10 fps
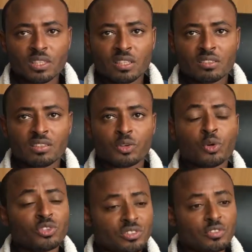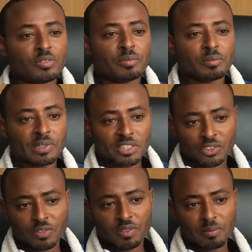is the cost of
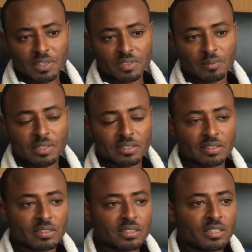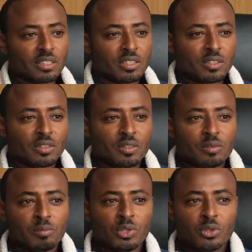implementation of the master plan,
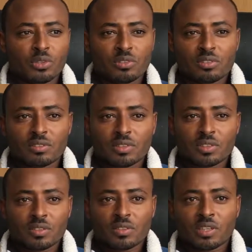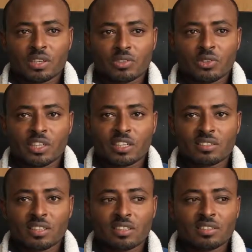because as you can
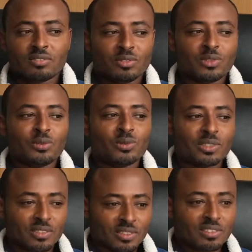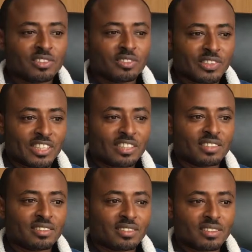understand, the city of
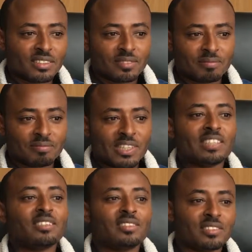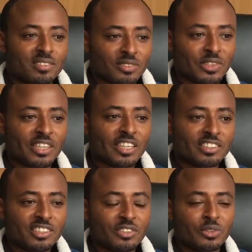Kigali and Rwanda in
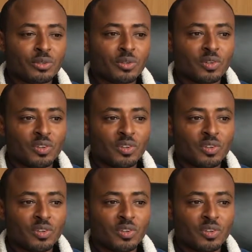general,